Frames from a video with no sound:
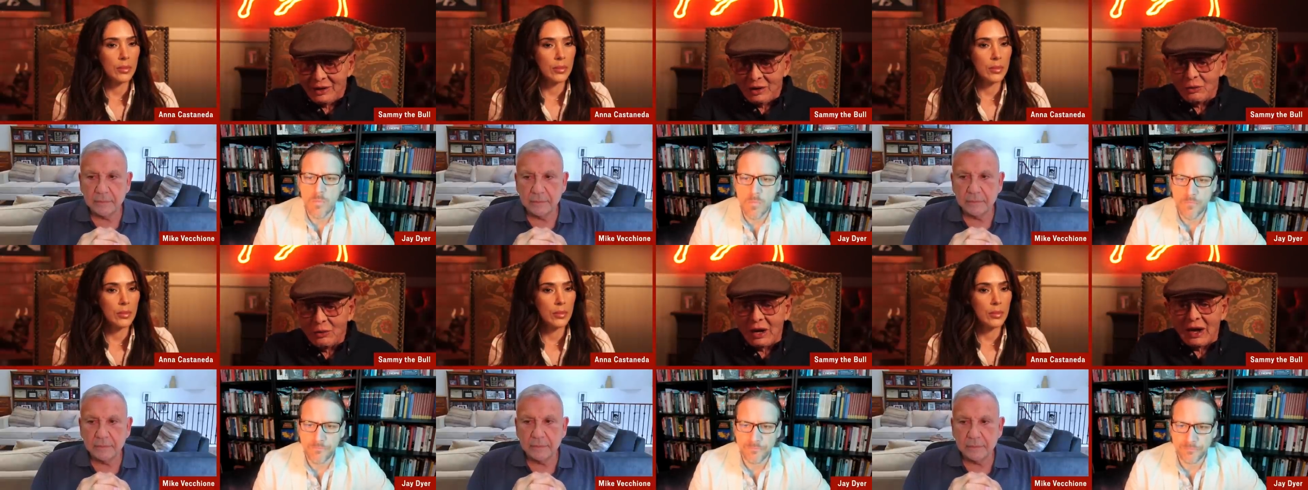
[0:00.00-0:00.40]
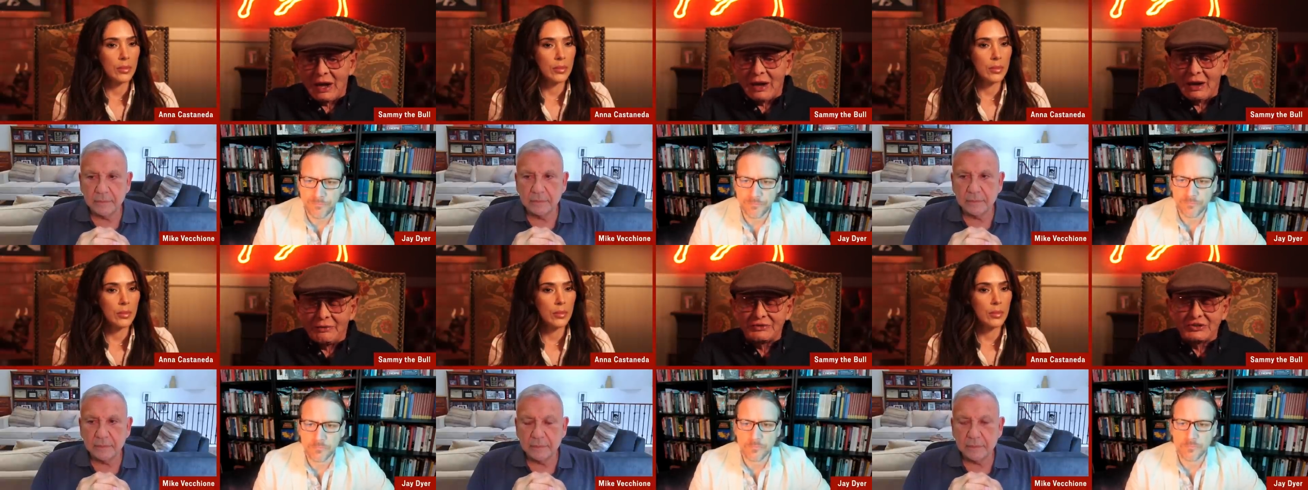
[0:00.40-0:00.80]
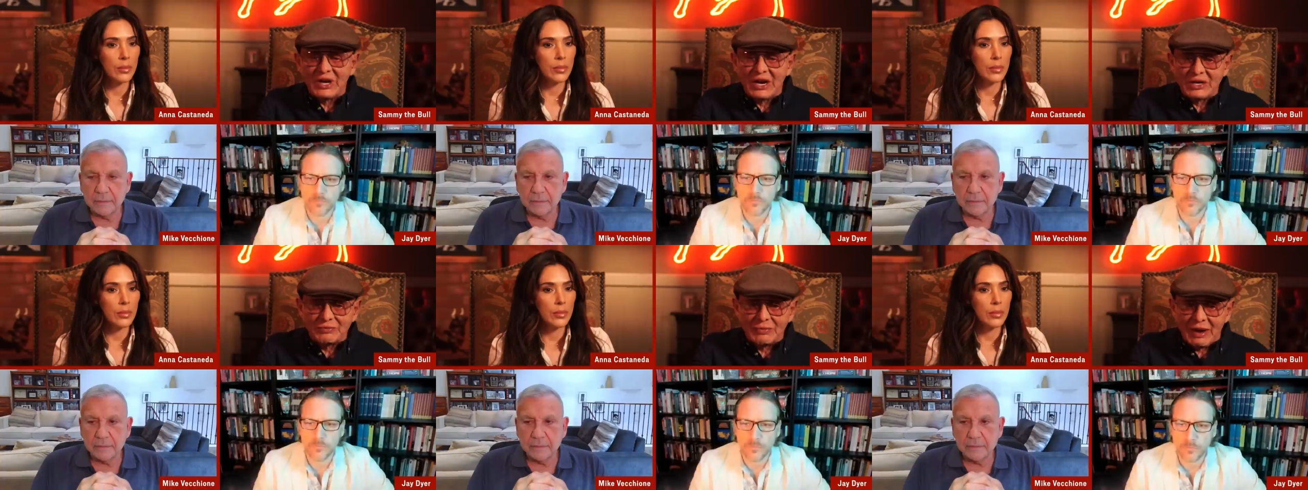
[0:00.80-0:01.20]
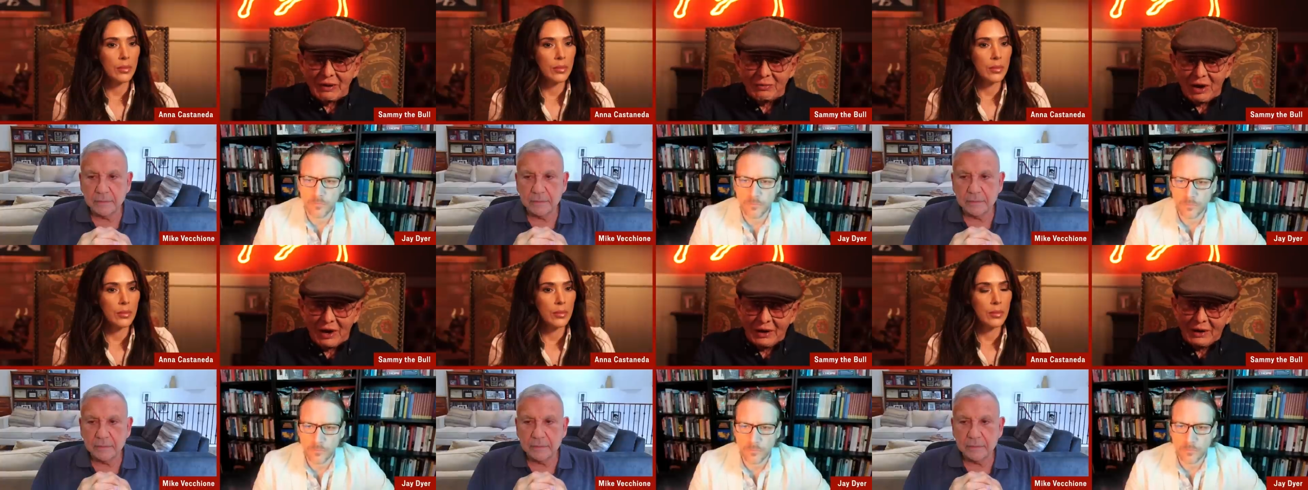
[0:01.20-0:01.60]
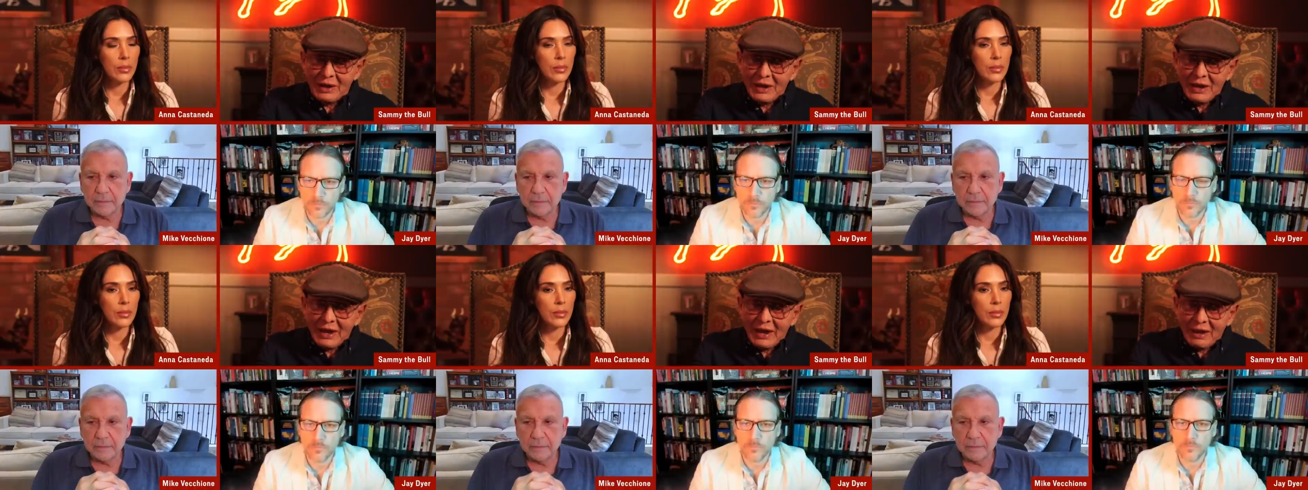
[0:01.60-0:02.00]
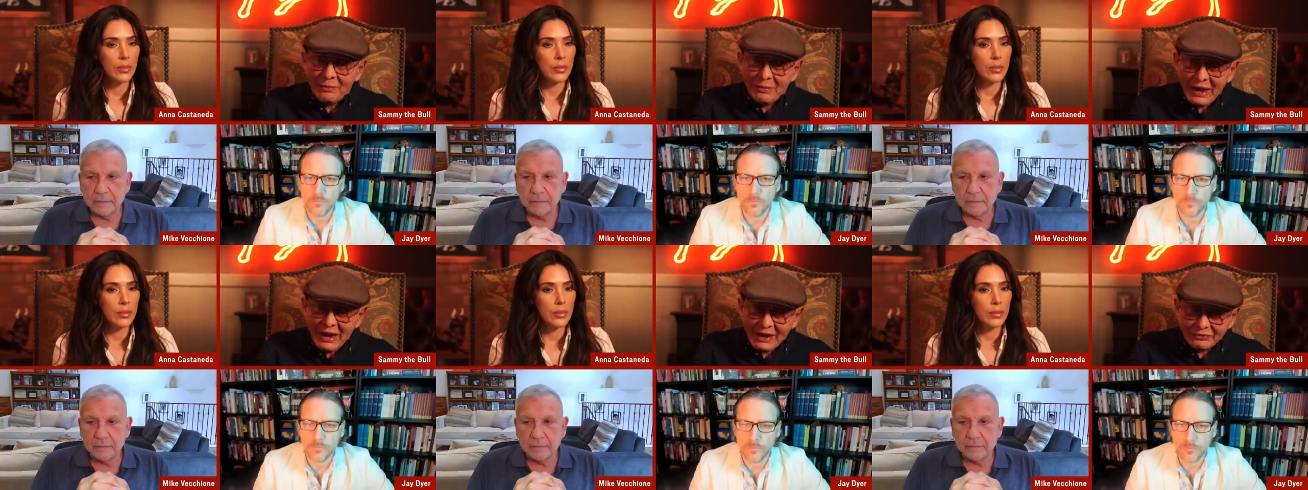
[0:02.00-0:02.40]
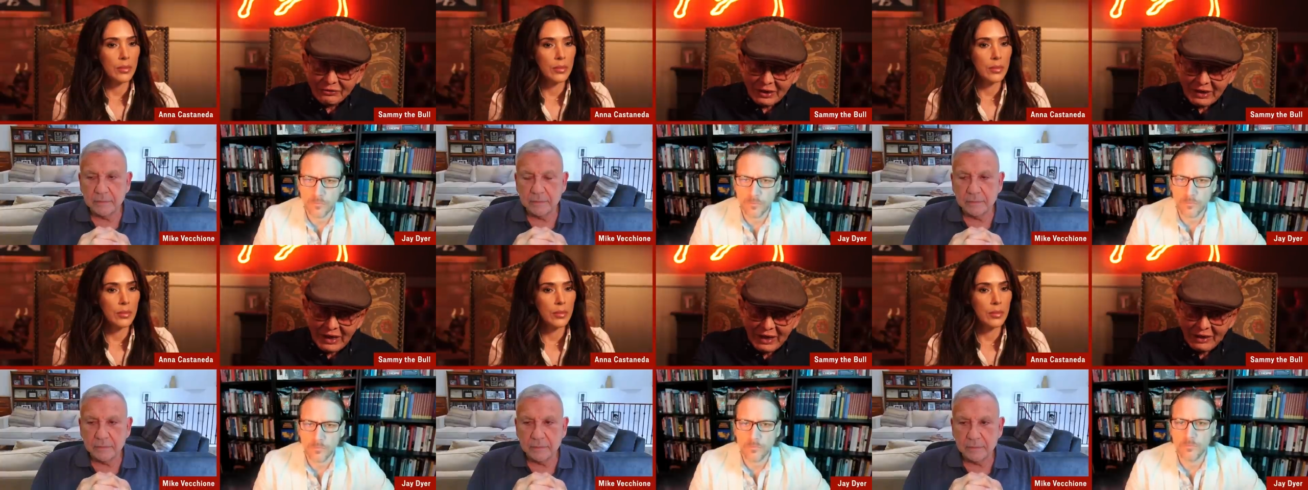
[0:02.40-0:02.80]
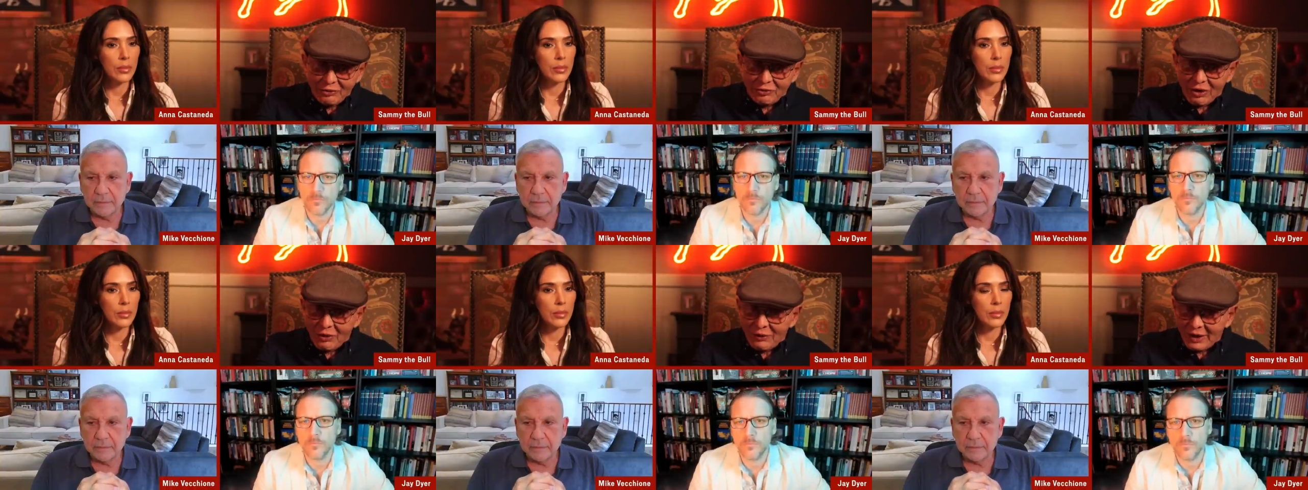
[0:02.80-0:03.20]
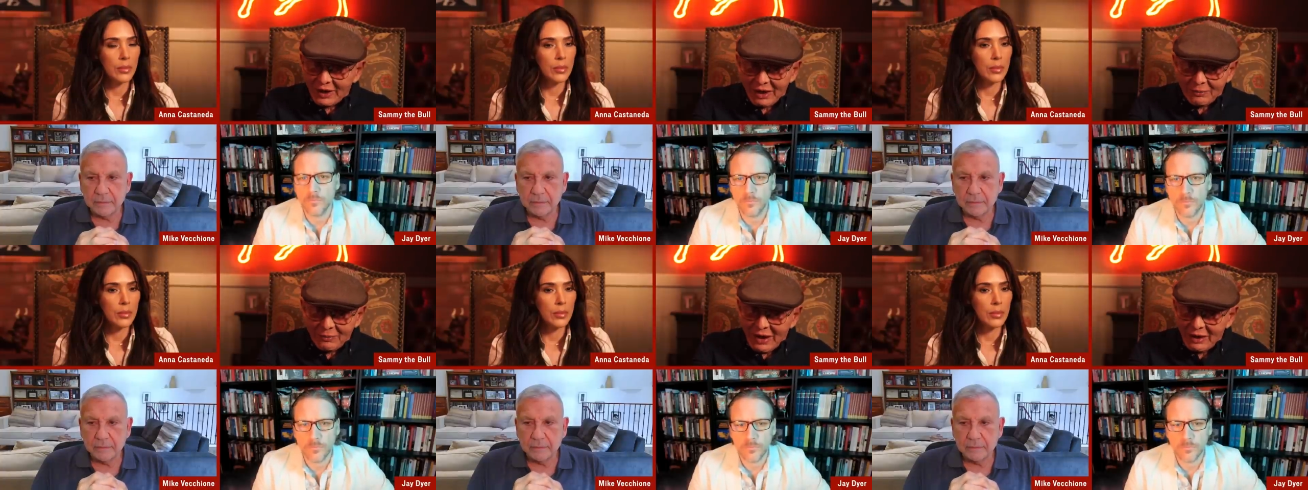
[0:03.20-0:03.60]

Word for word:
Speaker 1: Well, I've changed my mind. And me as a kid growing up, I